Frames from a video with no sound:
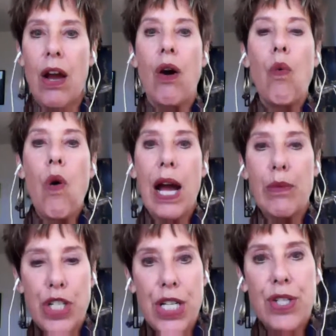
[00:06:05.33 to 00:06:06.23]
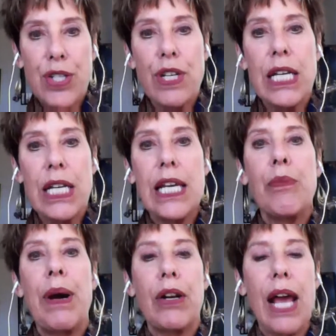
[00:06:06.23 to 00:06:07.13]
Why was she so needy
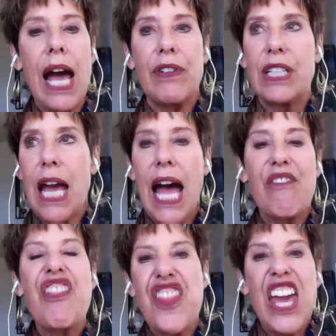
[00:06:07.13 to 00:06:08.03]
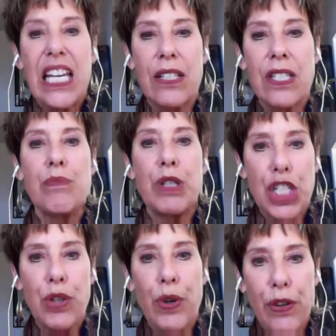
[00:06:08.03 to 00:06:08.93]
about having to have things and
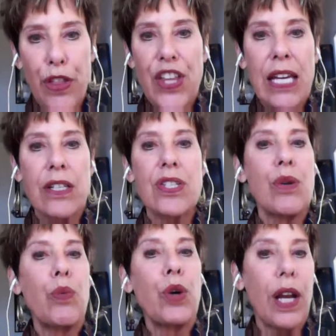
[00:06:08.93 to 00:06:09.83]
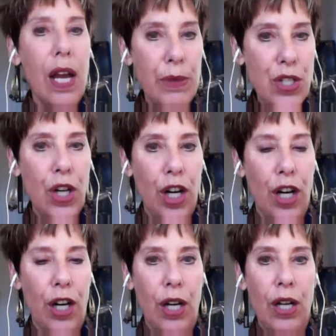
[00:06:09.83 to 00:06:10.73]
material things that weren't coming to
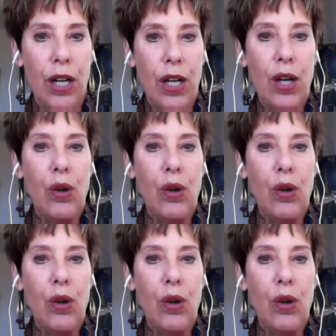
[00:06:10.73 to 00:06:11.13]
her? Yes.